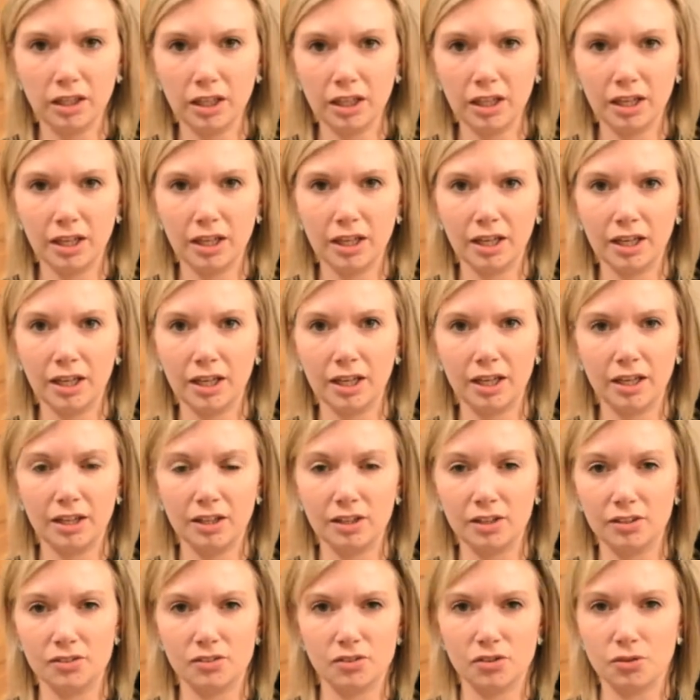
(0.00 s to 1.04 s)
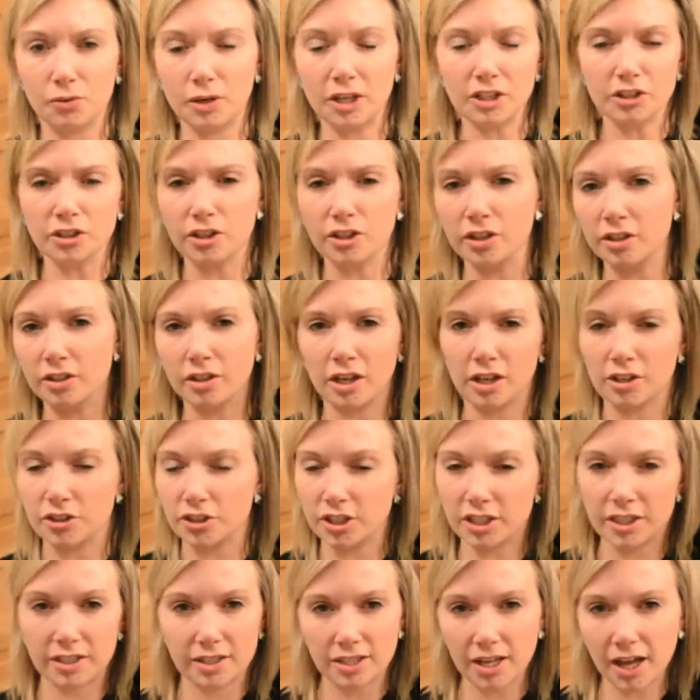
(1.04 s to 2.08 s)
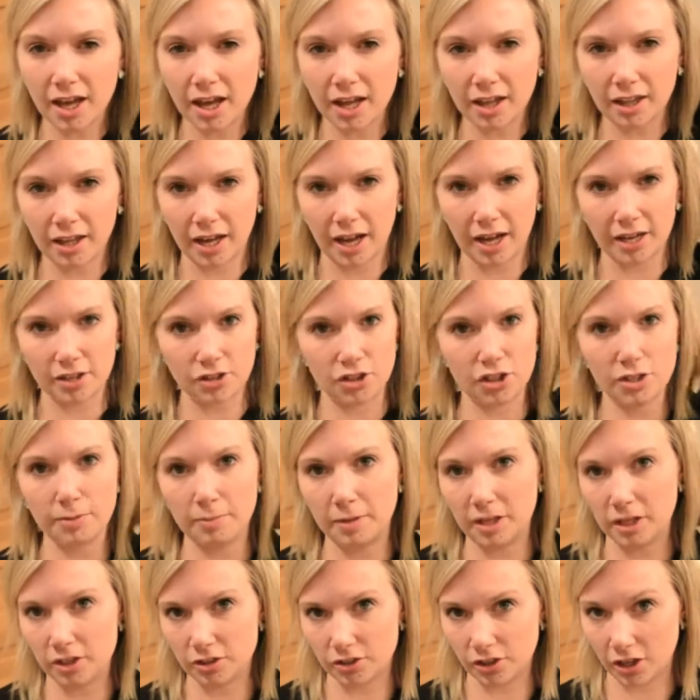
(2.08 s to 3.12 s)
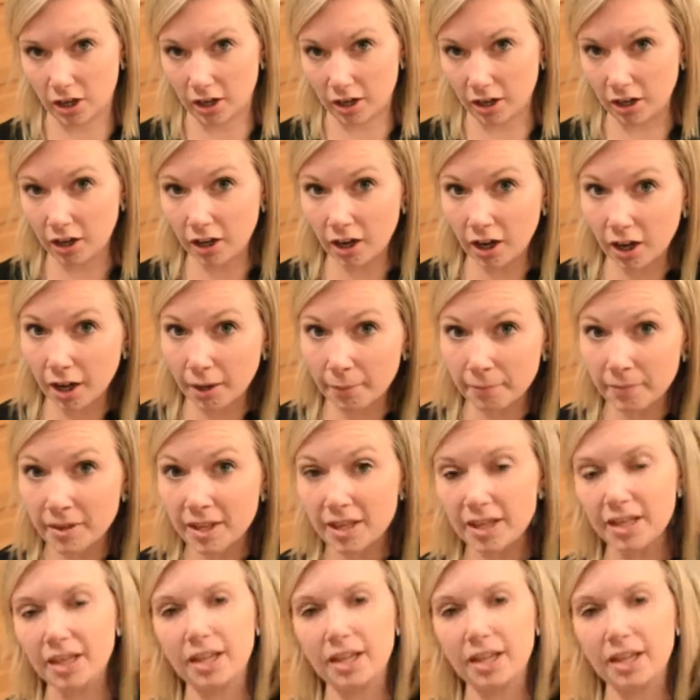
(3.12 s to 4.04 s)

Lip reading: is thresher.chantel@gmail.com,